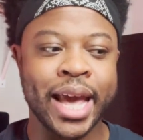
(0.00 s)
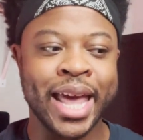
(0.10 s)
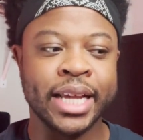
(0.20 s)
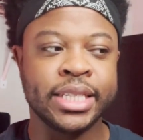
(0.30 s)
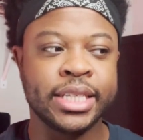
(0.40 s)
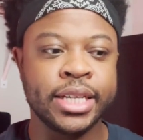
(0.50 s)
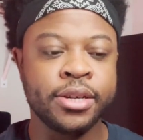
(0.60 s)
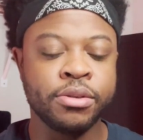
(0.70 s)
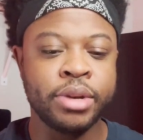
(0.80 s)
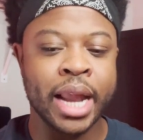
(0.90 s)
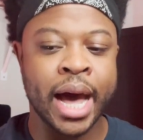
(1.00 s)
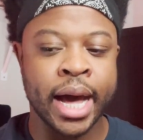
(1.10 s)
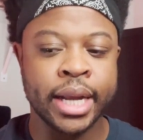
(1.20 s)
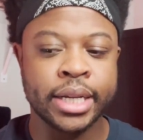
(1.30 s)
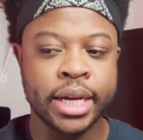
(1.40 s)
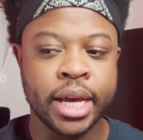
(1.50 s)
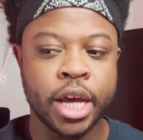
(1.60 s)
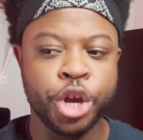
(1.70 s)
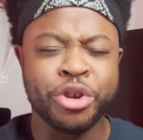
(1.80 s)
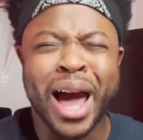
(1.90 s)
and it's still not
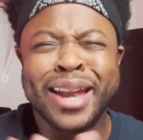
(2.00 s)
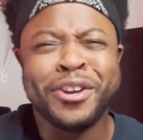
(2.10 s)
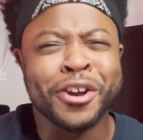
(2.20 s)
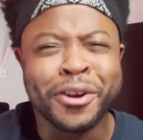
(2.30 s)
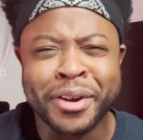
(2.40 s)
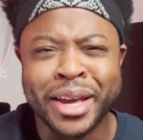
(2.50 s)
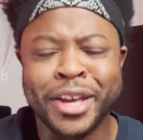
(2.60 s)
You're not dirty.